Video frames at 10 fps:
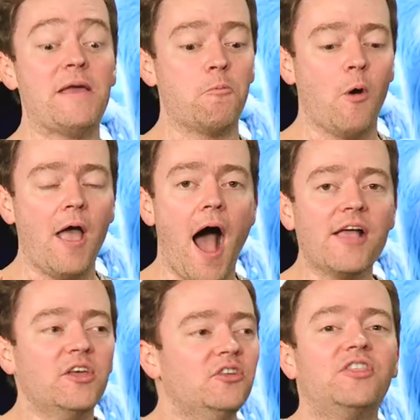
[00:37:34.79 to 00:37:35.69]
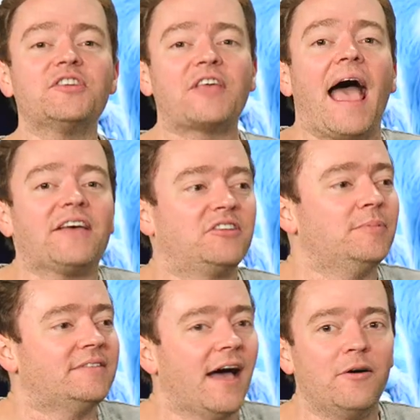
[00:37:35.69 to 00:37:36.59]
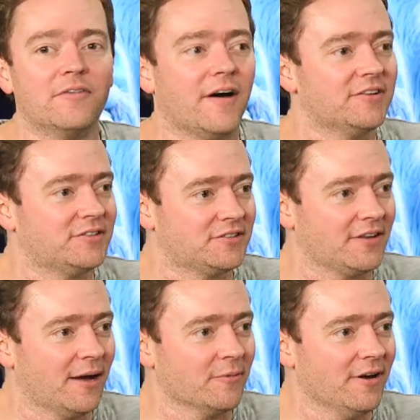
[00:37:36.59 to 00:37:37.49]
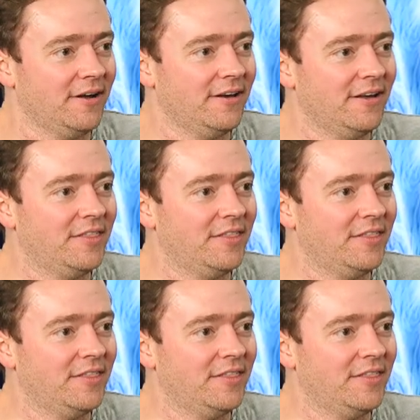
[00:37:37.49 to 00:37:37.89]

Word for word: This has to be televised this time, right?